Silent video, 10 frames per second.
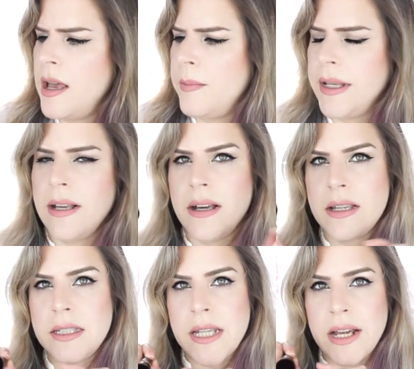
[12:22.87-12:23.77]

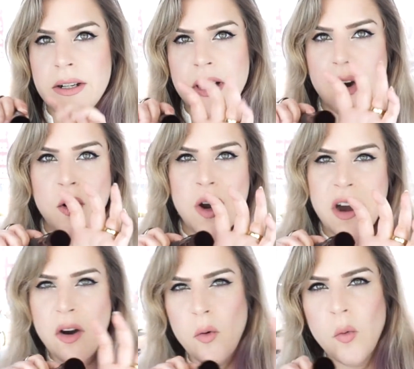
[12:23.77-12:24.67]
because I don't know
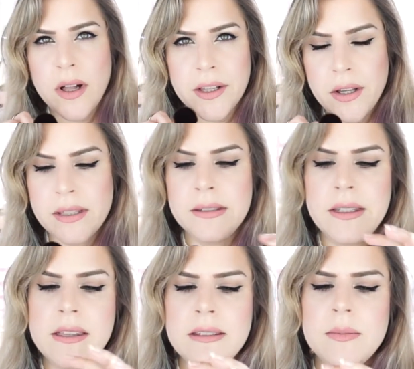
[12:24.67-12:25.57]
how well you can
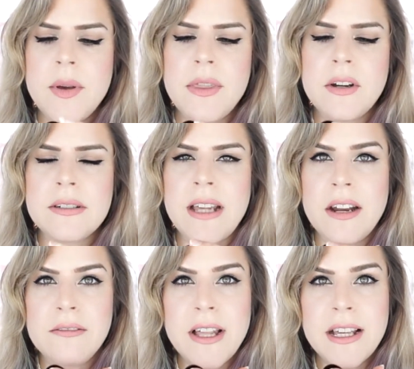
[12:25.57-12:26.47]
see this, but there's
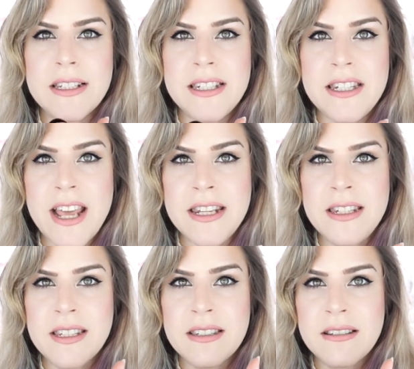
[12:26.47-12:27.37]
kind of like a
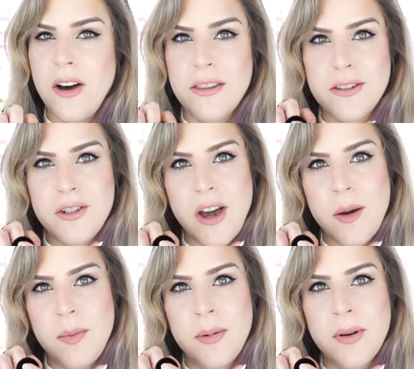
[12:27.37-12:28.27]
dent on the
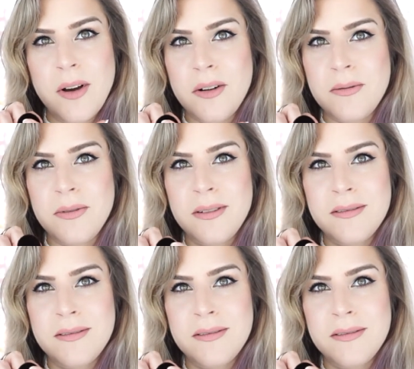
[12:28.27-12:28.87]
top of